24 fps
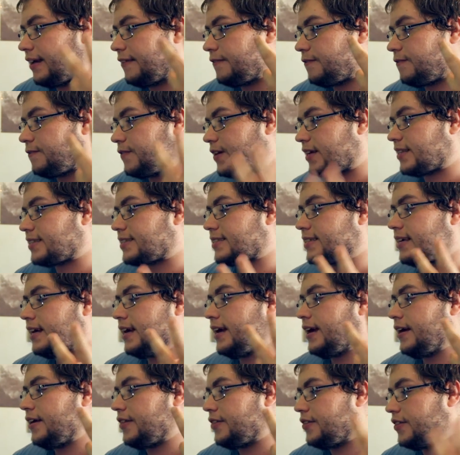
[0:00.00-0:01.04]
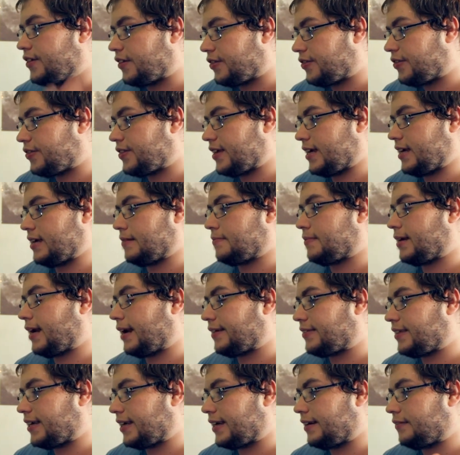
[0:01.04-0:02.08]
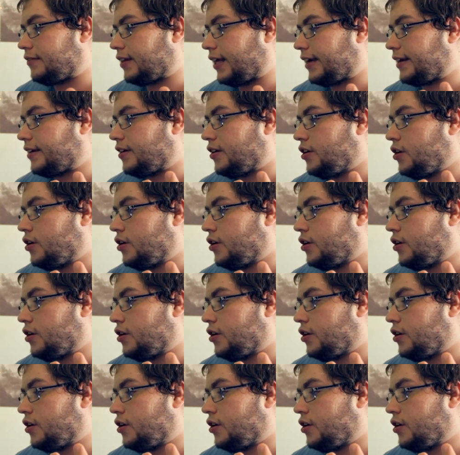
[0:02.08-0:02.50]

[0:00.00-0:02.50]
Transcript: It fits the theme, and I think it